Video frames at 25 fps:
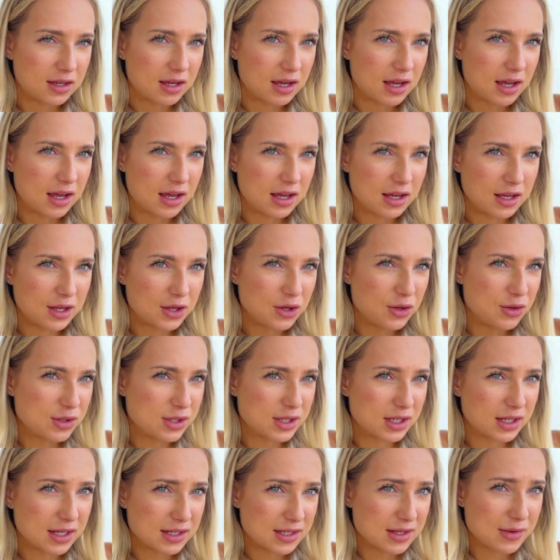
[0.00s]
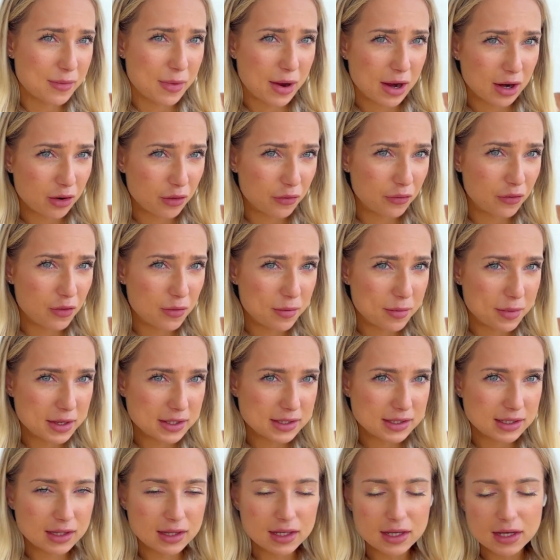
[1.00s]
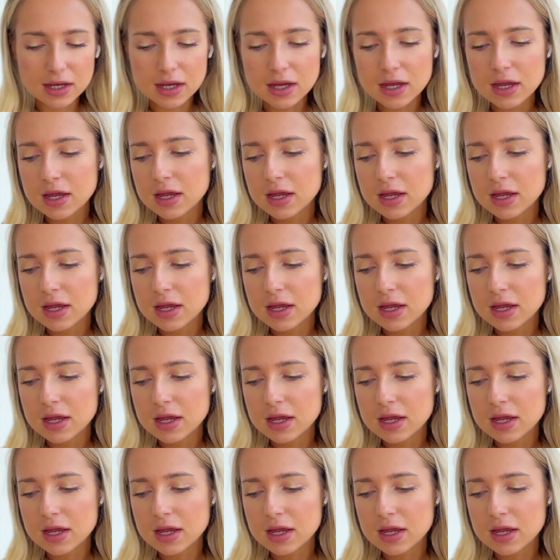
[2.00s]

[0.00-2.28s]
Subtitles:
using this microphone basically.